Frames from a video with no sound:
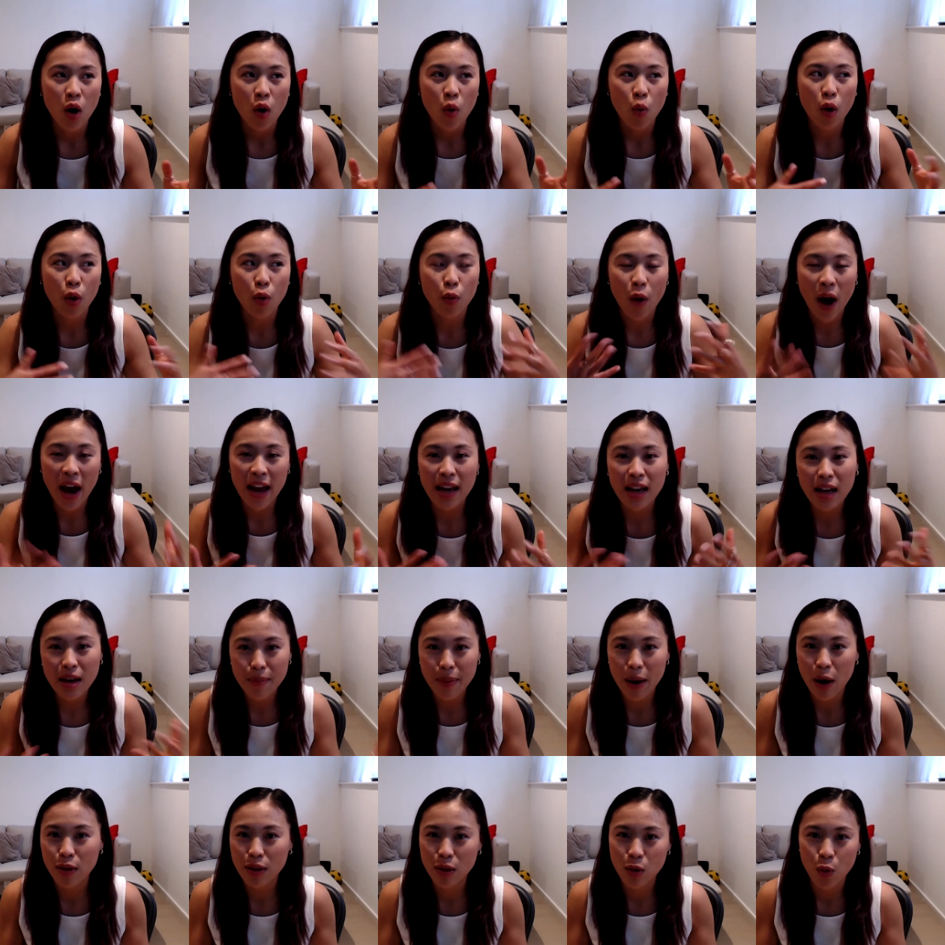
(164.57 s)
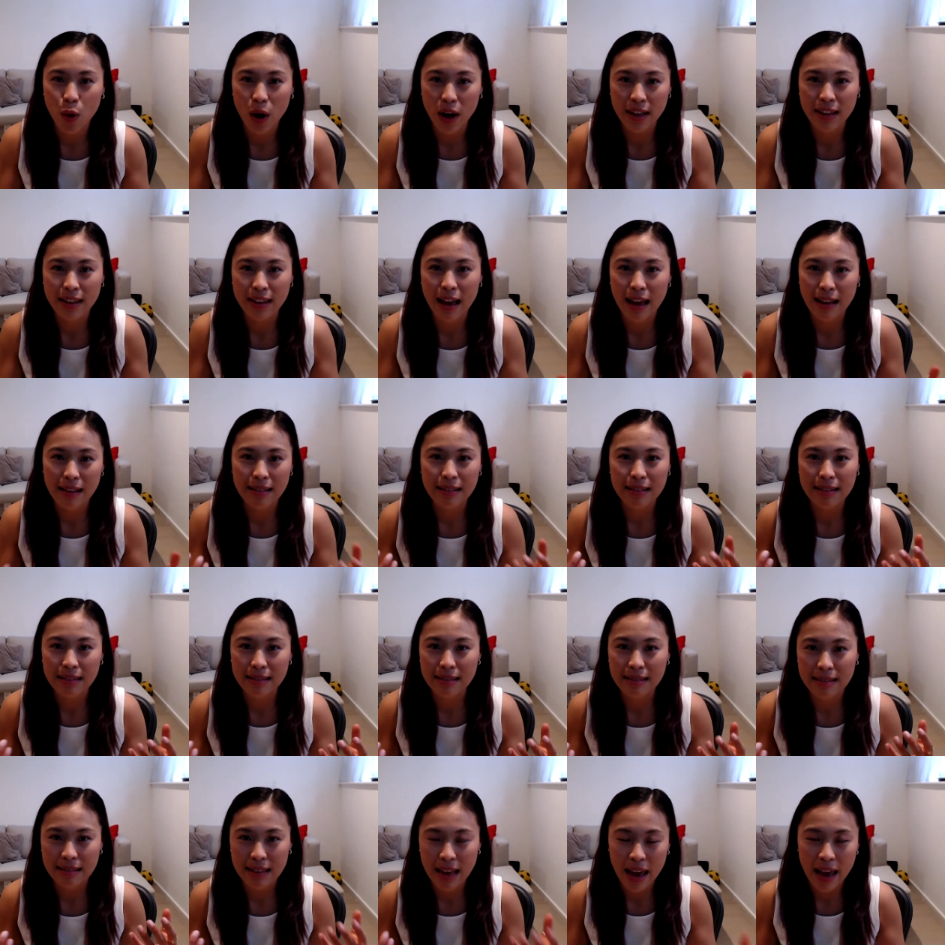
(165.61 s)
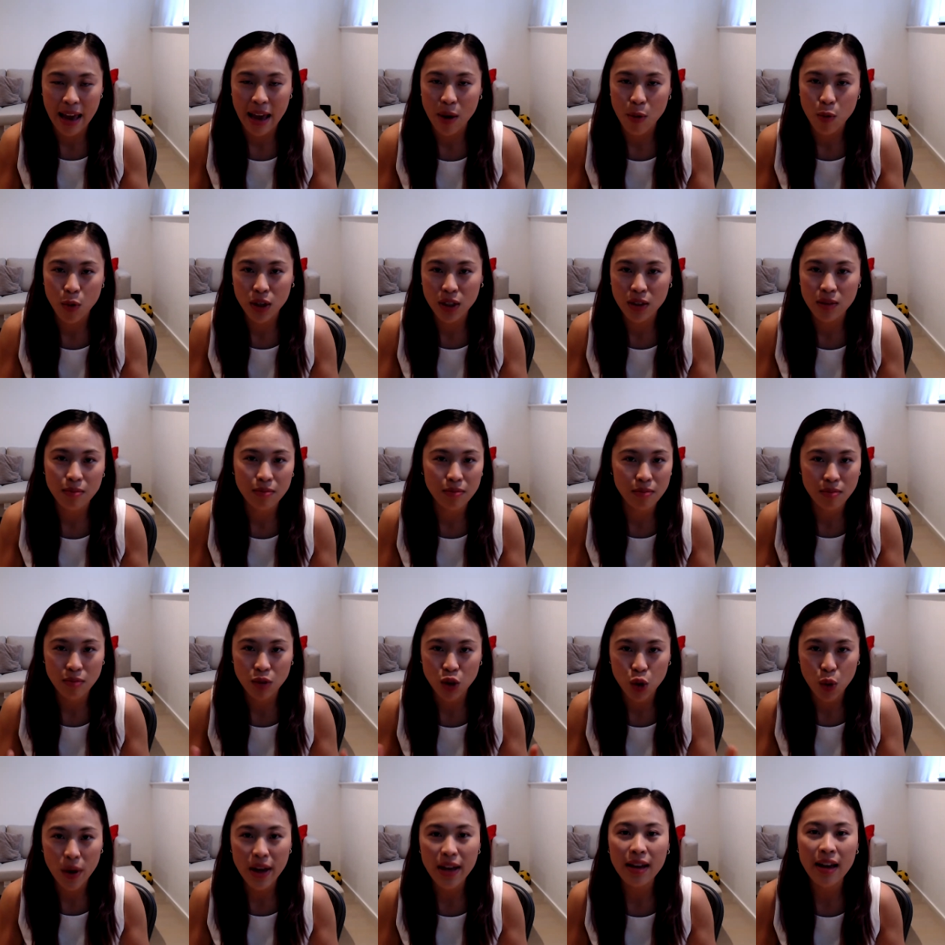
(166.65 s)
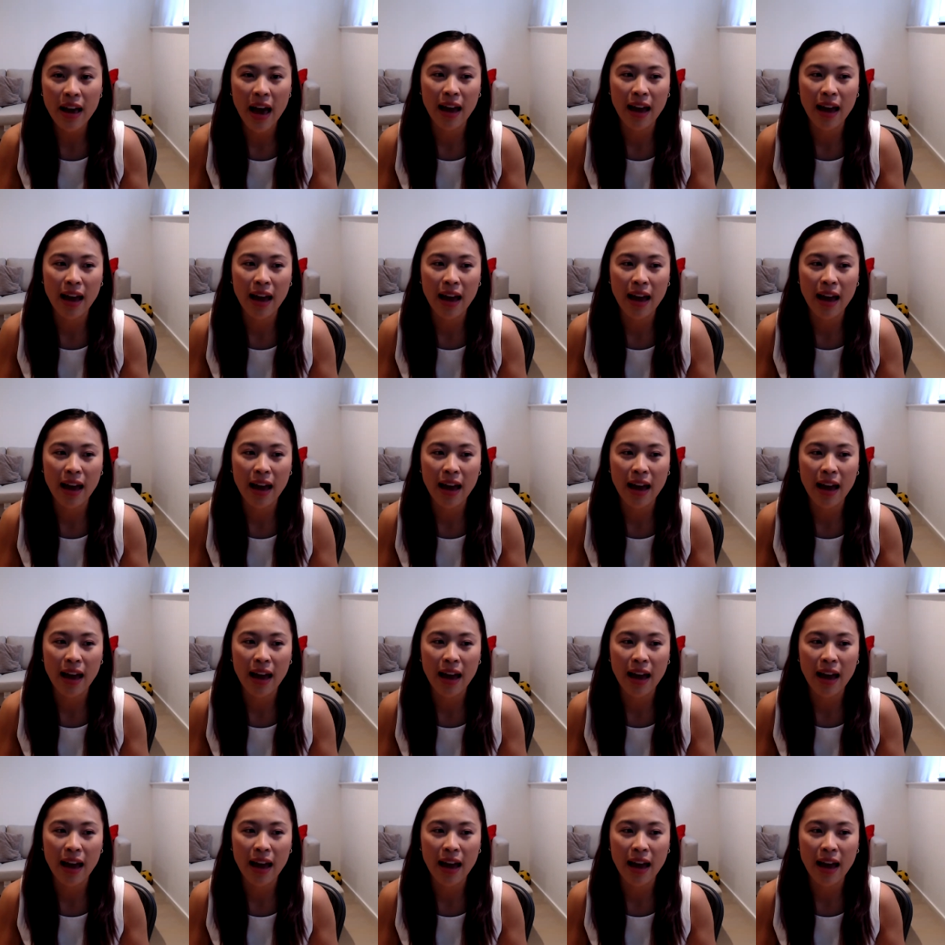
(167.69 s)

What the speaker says: were writing about the work that they were doing.